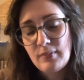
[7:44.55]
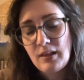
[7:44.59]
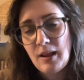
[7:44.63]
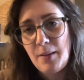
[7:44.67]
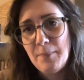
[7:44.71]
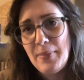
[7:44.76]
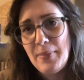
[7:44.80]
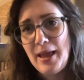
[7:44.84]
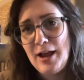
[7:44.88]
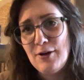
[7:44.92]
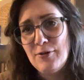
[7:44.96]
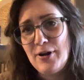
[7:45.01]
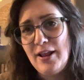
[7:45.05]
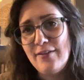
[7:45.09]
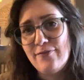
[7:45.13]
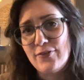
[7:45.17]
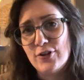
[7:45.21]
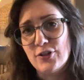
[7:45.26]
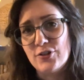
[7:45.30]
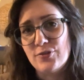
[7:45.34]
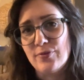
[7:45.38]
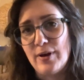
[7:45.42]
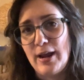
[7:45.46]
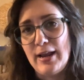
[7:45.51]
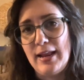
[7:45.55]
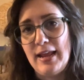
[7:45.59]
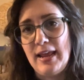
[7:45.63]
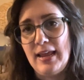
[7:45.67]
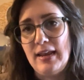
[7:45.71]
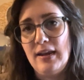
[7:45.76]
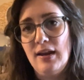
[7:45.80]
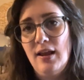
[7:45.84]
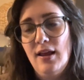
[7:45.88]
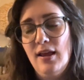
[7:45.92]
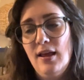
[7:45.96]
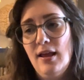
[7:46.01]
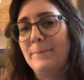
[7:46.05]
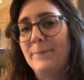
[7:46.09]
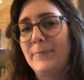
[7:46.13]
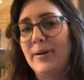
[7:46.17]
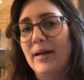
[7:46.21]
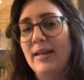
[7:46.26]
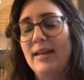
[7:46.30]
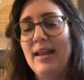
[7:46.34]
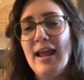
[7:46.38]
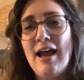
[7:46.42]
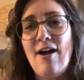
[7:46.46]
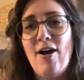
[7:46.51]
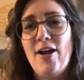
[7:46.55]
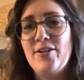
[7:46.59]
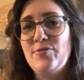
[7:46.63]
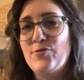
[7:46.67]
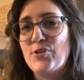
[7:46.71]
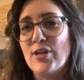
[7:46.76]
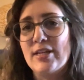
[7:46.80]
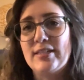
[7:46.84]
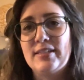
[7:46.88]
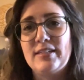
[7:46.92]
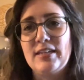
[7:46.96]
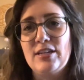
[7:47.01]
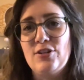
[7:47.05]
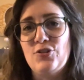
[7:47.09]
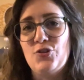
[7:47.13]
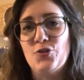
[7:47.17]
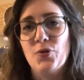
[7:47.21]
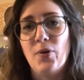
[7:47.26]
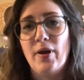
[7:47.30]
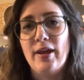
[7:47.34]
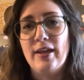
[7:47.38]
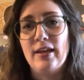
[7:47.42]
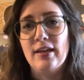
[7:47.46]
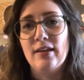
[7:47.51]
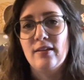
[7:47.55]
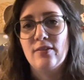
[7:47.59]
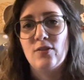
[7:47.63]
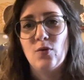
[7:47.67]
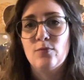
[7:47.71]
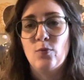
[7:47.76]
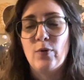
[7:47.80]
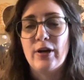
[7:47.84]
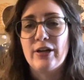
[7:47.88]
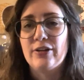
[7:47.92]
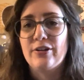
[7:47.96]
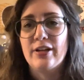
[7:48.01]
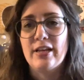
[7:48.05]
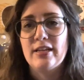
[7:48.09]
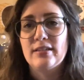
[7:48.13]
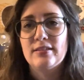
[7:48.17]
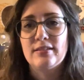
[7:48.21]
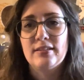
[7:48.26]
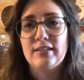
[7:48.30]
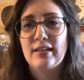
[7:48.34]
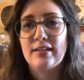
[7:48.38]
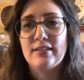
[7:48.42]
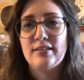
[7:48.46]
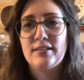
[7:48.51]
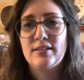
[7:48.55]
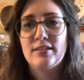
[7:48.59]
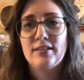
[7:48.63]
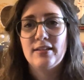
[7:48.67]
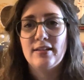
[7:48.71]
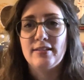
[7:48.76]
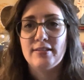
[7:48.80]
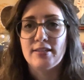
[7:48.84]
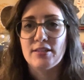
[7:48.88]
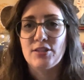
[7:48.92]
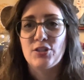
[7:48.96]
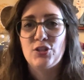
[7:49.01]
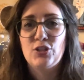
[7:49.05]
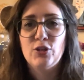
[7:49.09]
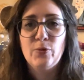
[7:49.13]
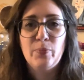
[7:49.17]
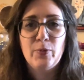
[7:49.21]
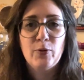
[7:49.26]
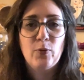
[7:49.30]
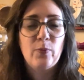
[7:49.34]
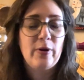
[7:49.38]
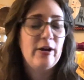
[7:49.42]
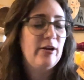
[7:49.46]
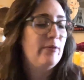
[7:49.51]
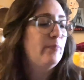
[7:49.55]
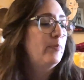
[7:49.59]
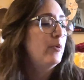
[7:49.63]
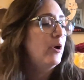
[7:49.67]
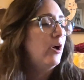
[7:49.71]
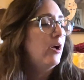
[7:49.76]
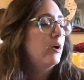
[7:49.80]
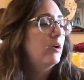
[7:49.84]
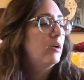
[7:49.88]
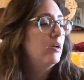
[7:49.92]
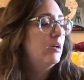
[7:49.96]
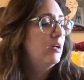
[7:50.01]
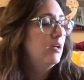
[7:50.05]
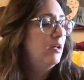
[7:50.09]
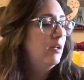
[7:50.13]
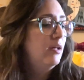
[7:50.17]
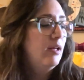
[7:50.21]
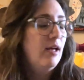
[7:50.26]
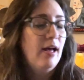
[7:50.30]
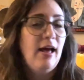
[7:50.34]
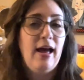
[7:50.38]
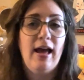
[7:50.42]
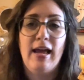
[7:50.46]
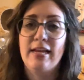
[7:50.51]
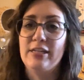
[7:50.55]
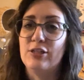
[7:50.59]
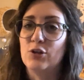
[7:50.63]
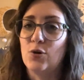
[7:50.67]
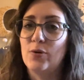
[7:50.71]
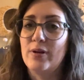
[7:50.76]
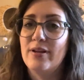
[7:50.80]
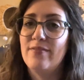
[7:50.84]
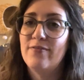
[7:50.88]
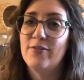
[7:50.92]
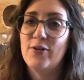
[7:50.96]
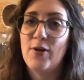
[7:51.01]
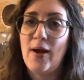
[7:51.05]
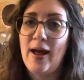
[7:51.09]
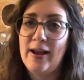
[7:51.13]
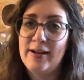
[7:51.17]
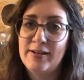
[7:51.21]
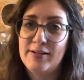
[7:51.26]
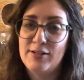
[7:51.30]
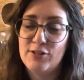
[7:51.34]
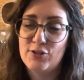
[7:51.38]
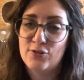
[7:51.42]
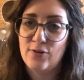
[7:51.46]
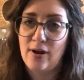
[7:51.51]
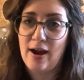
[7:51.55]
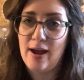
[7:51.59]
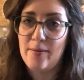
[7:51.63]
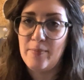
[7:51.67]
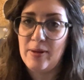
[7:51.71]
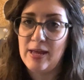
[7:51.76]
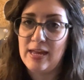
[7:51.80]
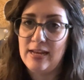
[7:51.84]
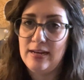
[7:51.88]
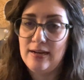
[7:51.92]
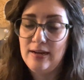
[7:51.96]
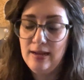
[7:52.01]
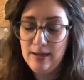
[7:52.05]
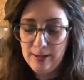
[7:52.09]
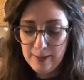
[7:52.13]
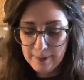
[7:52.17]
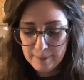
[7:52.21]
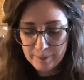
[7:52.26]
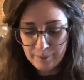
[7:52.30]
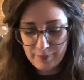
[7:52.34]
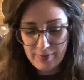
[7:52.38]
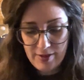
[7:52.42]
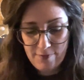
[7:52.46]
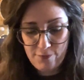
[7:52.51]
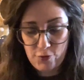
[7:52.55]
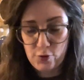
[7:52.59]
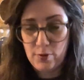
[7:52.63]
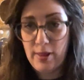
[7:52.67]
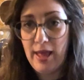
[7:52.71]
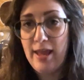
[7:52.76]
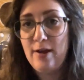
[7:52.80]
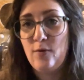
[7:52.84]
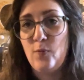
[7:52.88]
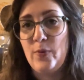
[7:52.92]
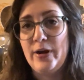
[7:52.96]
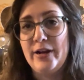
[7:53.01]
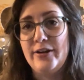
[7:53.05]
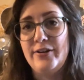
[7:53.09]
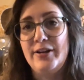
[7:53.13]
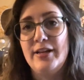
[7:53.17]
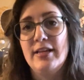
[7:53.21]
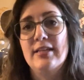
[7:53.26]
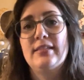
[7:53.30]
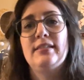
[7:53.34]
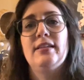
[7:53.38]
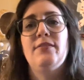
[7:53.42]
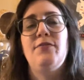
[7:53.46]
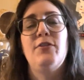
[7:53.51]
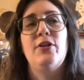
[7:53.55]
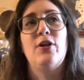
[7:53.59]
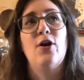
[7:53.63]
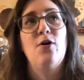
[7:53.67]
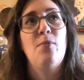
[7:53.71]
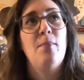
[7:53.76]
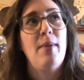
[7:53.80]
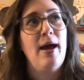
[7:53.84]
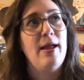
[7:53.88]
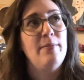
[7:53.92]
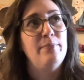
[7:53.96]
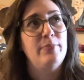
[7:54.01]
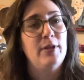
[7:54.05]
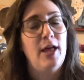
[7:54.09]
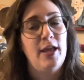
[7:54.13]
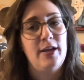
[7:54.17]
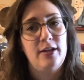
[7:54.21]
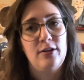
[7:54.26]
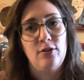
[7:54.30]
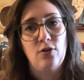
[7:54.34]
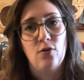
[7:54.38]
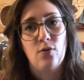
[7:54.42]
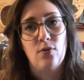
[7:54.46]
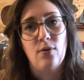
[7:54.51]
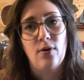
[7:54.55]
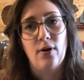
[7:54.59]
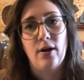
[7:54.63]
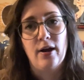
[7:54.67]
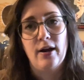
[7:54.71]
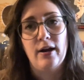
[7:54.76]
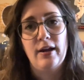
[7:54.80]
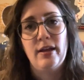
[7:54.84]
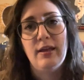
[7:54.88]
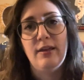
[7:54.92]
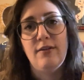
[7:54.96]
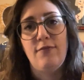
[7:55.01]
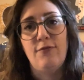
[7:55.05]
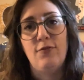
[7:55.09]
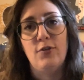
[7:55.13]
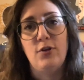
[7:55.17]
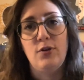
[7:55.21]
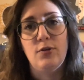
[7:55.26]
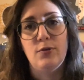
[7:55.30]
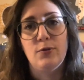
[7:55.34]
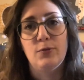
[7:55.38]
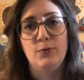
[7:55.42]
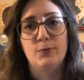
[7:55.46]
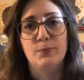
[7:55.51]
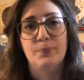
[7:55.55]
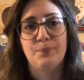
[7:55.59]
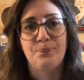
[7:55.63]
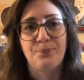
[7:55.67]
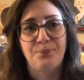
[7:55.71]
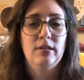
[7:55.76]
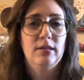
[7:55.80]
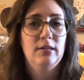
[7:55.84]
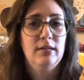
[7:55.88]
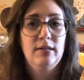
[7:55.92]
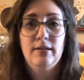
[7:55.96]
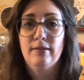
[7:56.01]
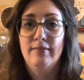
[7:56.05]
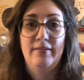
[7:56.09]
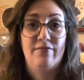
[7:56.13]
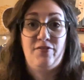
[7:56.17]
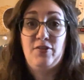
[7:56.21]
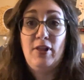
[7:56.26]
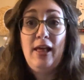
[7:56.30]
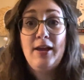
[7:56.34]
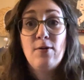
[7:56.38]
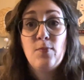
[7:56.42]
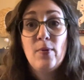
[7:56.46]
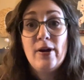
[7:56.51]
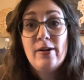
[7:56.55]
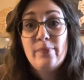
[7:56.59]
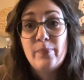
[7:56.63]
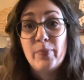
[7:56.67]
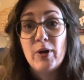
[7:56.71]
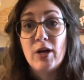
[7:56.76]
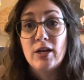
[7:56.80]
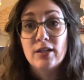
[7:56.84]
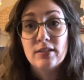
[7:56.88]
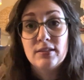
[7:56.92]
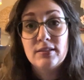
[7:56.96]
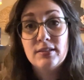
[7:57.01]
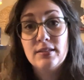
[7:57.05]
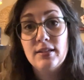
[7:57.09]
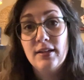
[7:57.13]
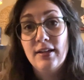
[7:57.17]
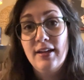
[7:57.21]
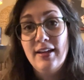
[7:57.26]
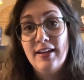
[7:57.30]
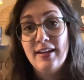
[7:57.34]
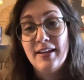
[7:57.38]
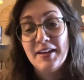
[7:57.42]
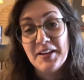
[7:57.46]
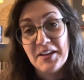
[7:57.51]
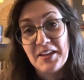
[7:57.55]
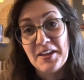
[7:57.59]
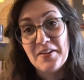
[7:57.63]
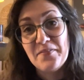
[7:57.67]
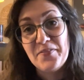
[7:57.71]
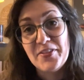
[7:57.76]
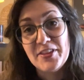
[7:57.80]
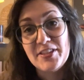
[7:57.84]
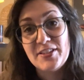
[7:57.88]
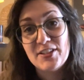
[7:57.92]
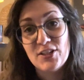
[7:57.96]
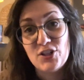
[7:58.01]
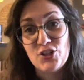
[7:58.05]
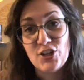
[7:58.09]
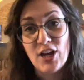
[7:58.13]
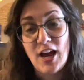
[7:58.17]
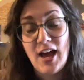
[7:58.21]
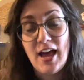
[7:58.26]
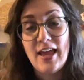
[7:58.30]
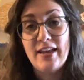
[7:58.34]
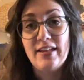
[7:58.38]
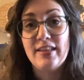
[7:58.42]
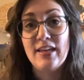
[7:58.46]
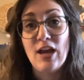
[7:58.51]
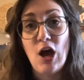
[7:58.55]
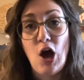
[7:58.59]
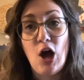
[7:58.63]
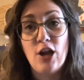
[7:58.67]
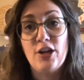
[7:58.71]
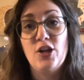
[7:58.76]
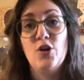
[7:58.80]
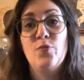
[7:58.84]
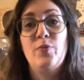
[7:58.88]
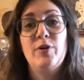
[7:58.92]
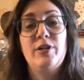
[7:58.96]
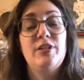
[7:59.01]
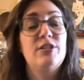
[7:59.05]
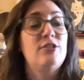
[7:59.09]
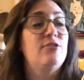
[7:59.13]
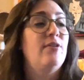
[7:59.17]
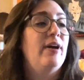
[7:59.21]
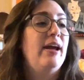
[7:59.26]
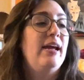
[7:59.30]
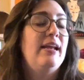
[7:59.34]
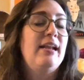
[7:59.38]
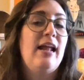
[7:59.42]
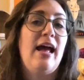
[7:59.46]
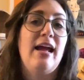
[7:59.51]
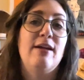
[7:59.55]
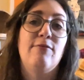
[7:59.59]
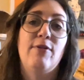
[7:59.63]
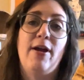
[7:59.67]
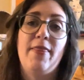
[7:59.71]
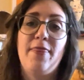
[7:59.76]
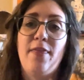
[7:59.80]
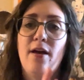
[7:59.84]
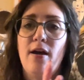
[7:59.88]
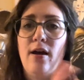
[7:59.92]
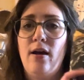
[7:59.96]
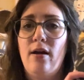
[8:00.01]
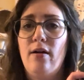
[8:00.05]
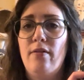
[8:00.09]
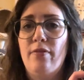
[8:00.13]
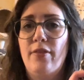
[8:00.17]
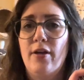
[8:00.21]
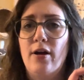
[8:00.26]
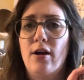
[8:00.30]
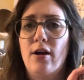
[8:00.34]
back when I first read it, but now I'm just enjoying the weirdness. It's a super weird book. I don't even know how to describe it. If you like weirdness, if you don't mind blood and gore, if you like weird books, give this a shot. The audiobook is great. I read the